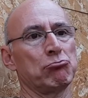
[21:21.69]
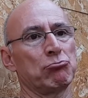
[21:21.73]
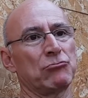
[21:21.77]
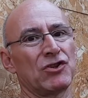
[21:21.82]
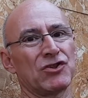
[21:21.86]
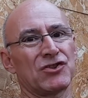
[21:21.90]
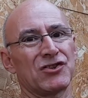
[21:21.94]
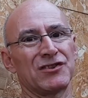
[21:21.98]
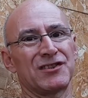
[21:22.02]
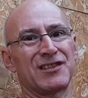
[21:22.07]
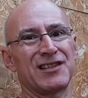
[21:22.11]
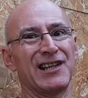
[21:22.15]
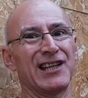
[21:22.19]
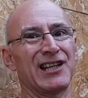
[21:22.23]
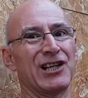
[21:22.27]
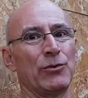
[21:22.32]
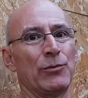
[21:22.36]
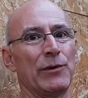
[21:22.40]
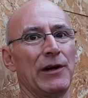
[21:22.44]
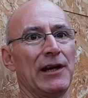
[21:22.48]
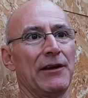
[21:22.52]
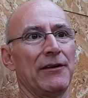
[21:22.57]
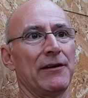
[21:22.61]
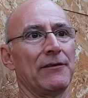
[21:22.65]
doesn't take
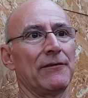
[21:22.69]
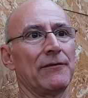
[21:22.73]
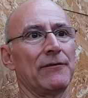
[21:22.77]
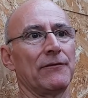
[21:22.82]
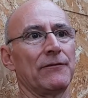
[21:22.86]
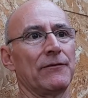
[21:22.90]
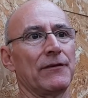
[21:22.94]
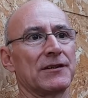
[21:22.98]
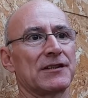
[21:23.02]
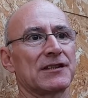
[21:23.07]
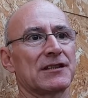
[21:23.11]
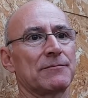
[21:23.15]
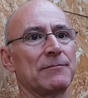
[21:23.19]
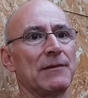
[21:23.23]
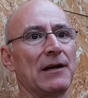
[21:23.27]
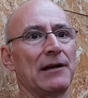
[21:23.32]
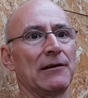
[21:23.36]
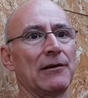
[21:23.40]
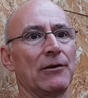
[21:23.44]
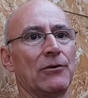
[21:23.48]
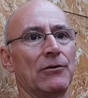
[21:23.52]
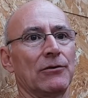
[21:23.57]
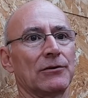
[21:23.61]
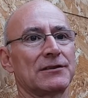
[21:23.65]
away the
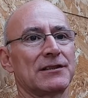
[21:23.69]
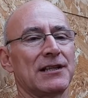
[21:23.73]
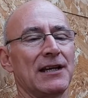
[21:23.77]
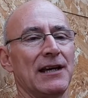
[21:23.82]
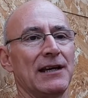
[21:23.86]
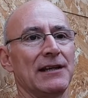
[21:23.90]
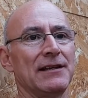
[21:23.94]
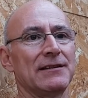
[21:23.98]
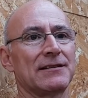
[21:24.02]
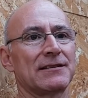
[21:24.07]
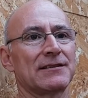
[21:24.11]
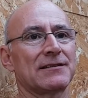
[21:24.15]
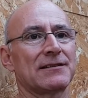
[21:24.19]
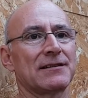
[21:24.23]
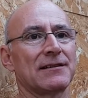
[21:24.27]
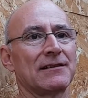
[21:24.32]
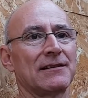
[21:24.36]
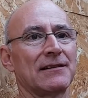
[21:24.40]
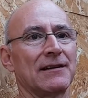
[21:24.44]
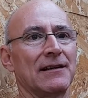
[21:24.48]
smell or taste